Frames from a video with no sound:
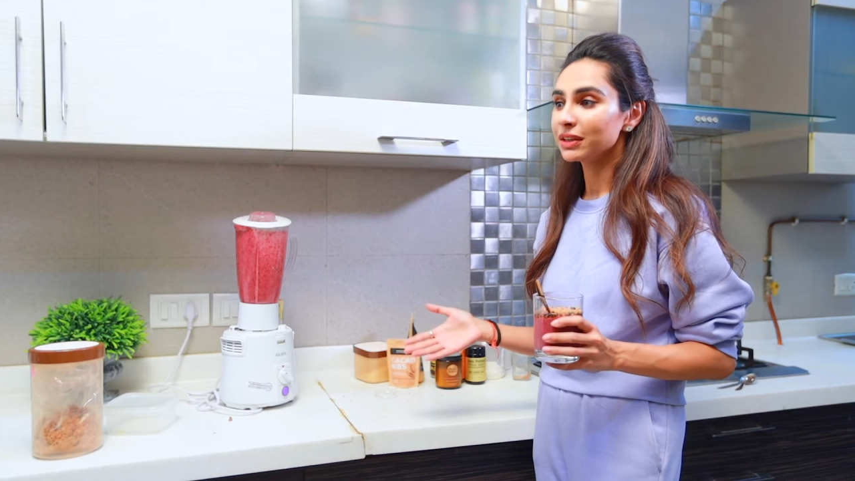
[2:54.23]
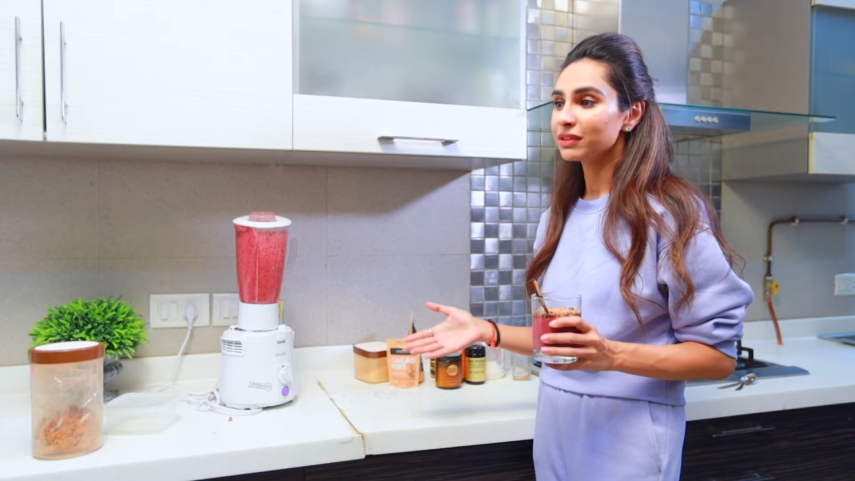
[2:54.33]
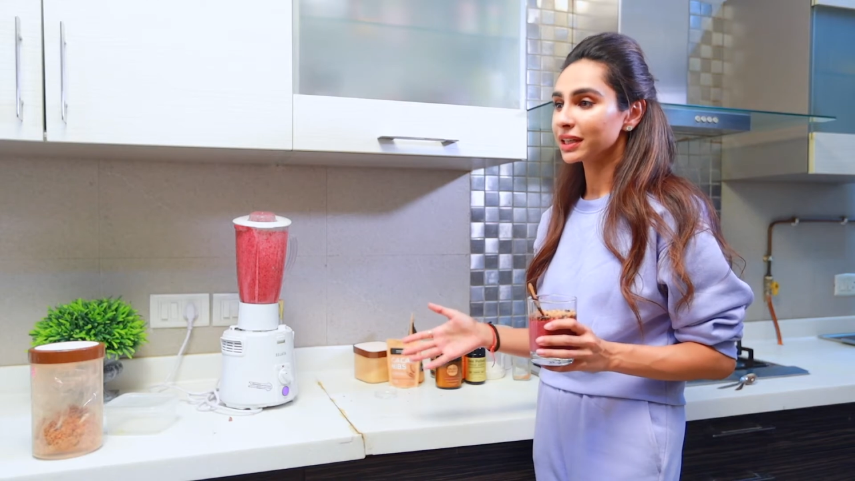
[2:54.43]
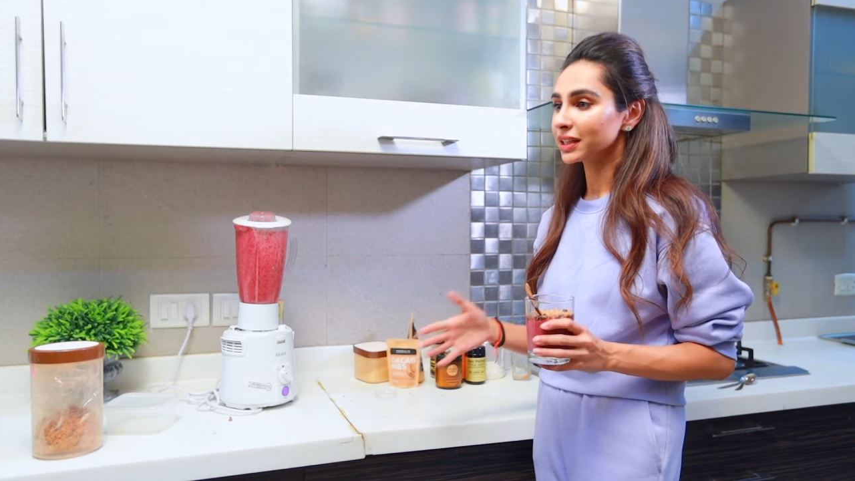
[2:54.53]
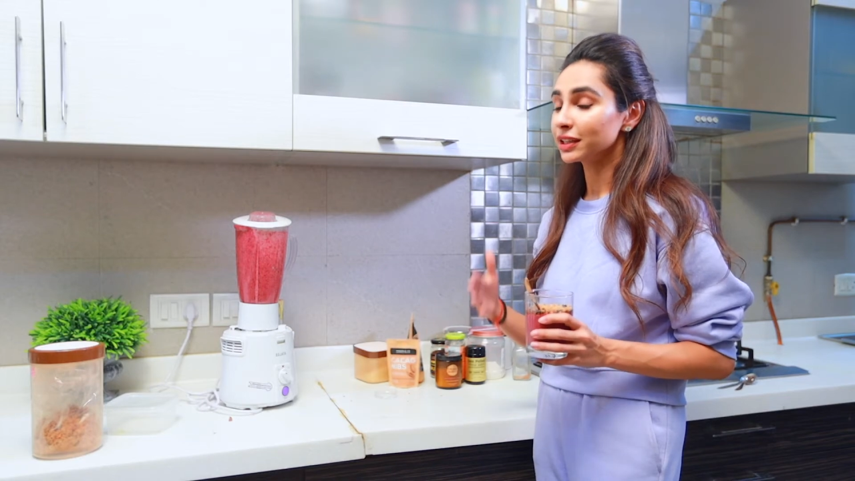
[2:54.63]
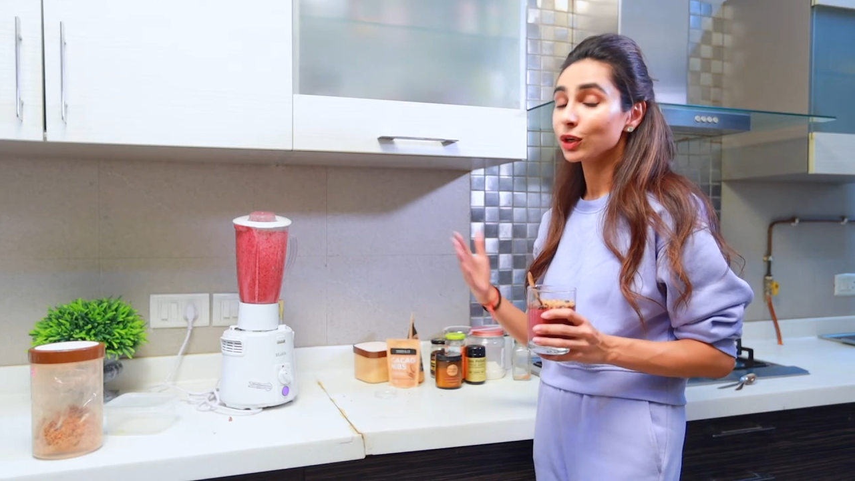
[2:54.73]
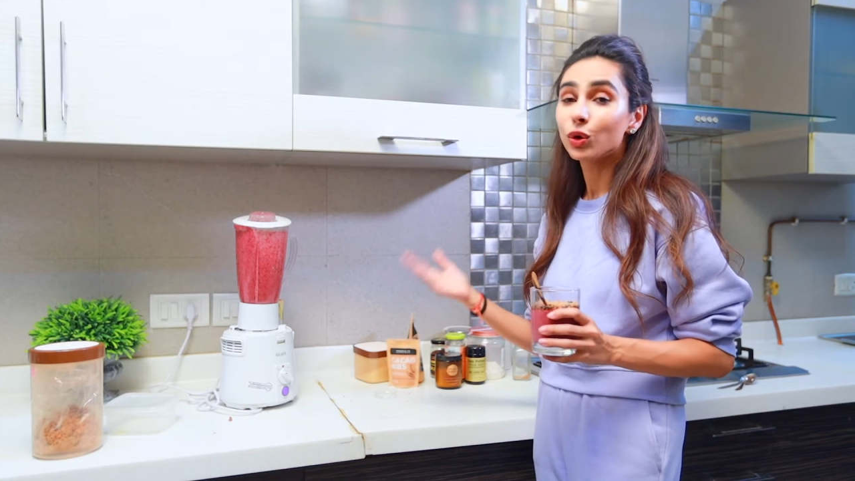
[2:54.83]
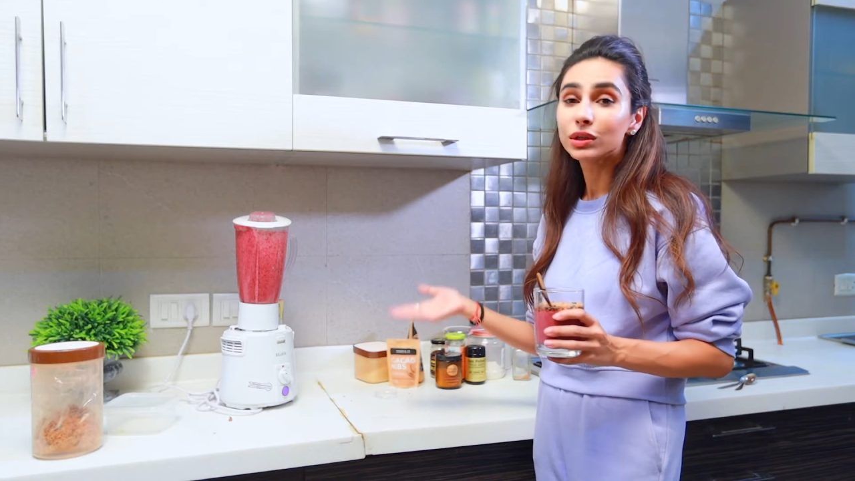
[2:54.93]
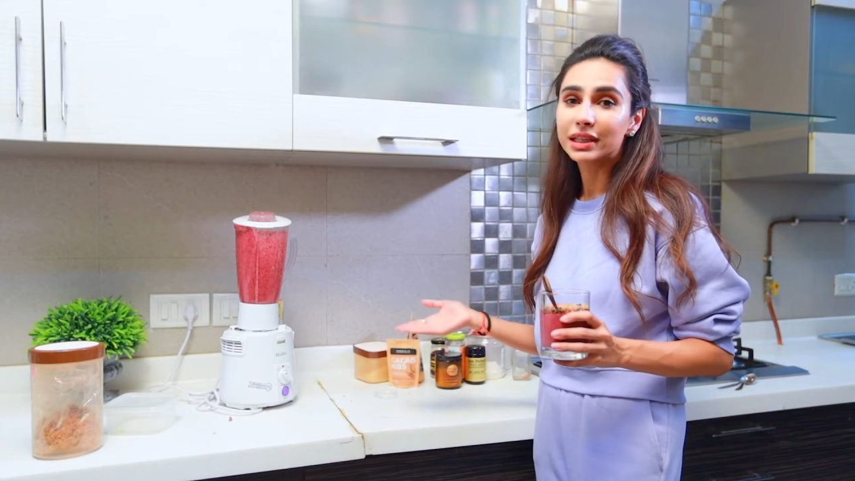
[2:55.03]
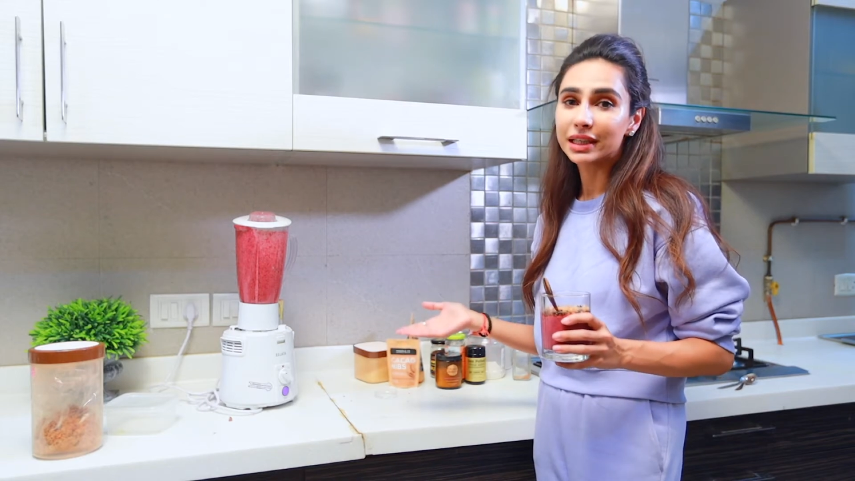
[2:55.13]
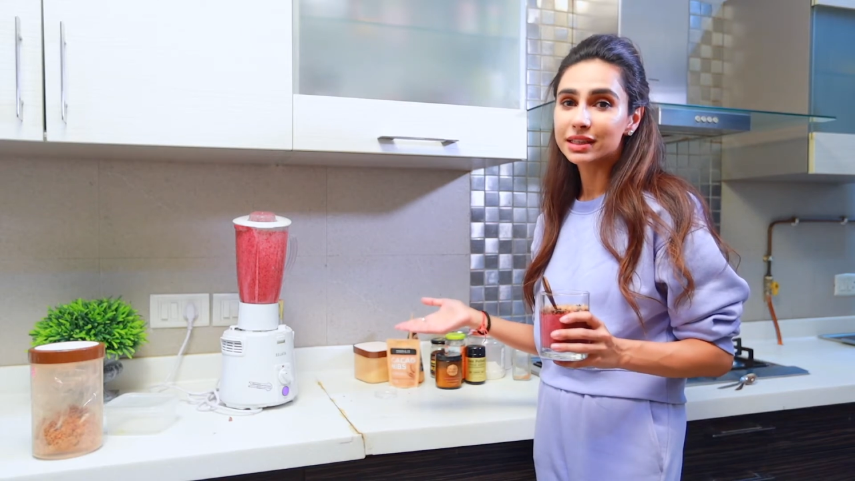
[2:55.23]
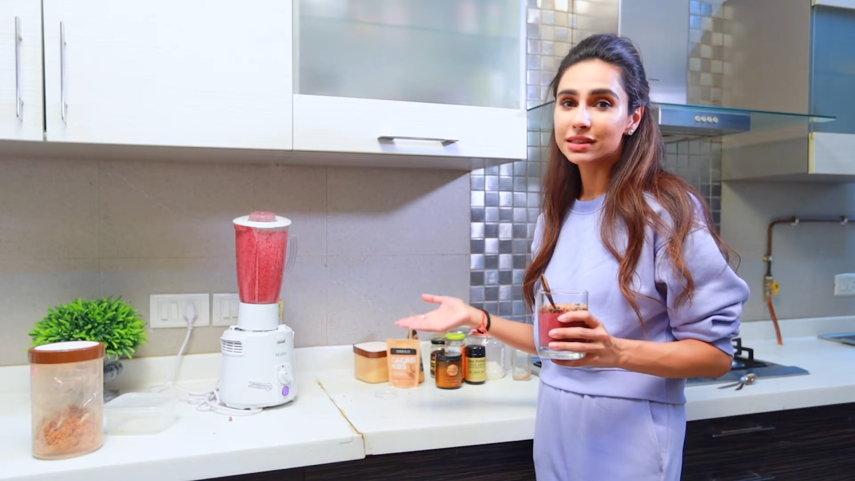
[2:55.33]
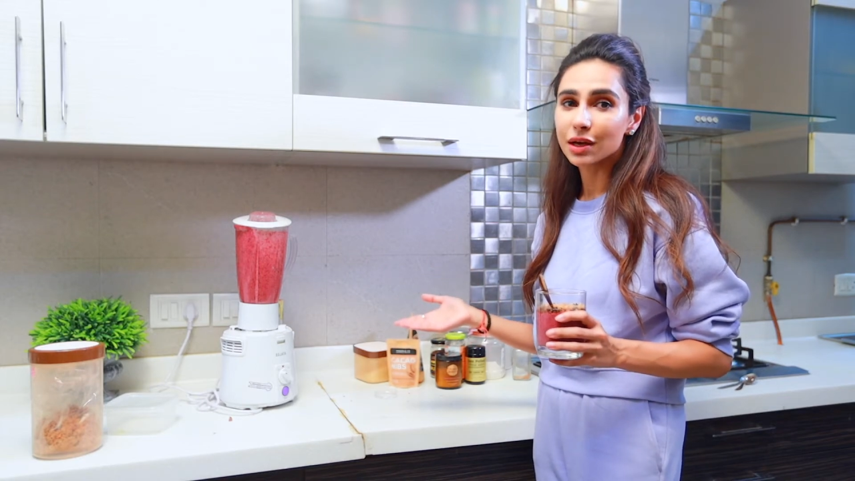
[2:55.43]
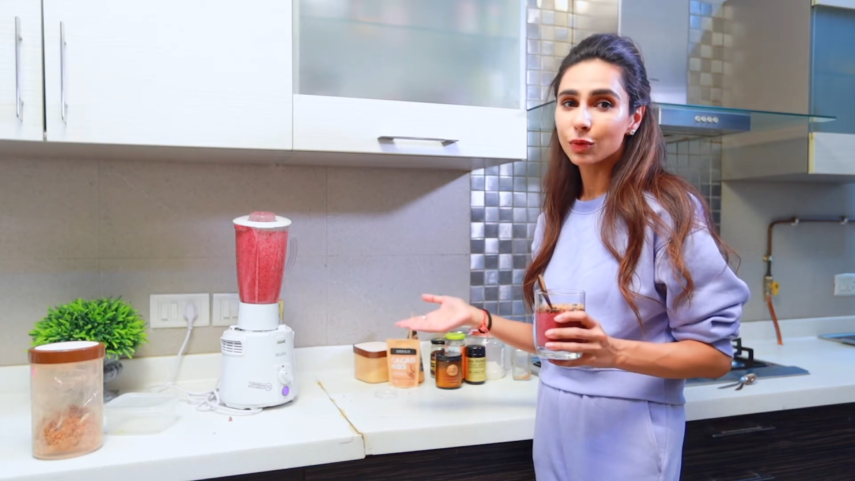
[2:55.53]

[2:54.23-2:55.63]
like in the old days